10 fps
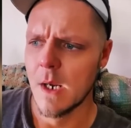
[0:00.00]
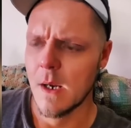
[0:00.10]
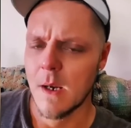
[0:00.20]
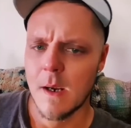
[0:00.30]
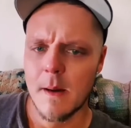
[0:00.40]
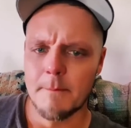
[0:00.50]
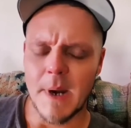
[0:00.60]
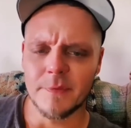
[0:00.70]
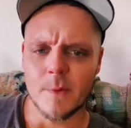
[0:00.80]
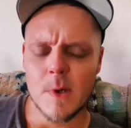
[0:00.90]
watching him
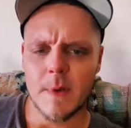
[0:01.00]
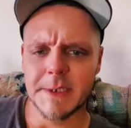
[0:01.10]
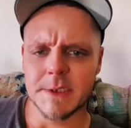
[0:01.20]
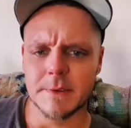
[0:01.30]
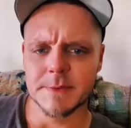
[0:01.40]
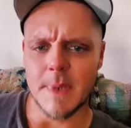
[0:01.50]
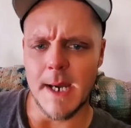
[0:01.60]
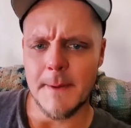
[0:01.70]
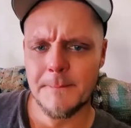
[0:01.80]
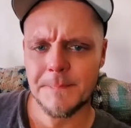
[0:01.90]
speak about this and how
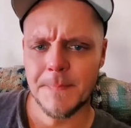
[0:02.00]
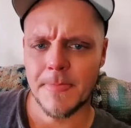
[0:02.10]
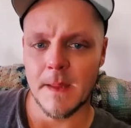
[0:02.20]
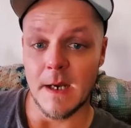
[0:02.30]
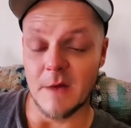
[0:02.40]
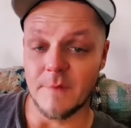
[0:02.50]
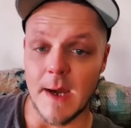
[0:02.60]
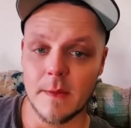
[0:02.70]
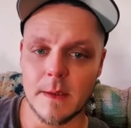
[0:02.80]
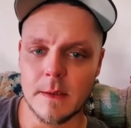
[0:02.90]
much it hurt him,
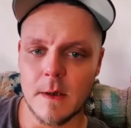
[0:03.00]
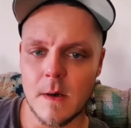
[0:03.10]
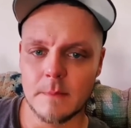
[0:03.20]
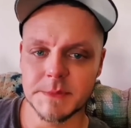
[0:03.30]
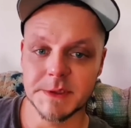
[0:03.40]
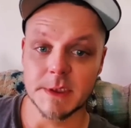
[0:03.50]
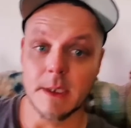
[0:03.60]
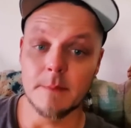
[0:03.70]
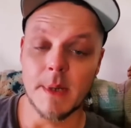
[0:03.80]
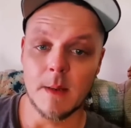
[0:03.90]
you could see
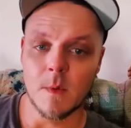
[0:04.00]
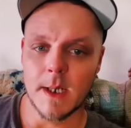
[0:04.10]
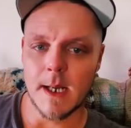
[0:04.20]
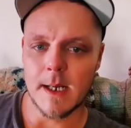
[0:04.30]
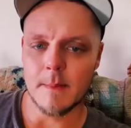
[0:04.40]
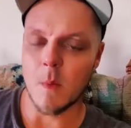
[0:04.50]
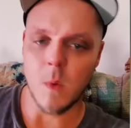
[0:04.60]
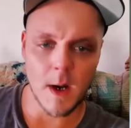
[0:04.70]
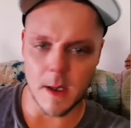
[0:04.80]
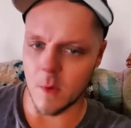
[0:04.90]
this
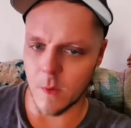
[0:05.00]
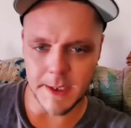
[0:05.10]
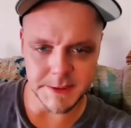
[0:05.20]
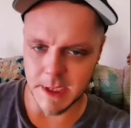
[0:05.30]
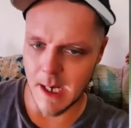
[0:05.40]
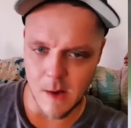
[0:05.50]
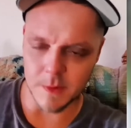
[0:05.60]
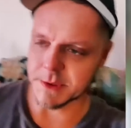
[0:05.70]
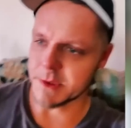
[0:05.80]
really dug deep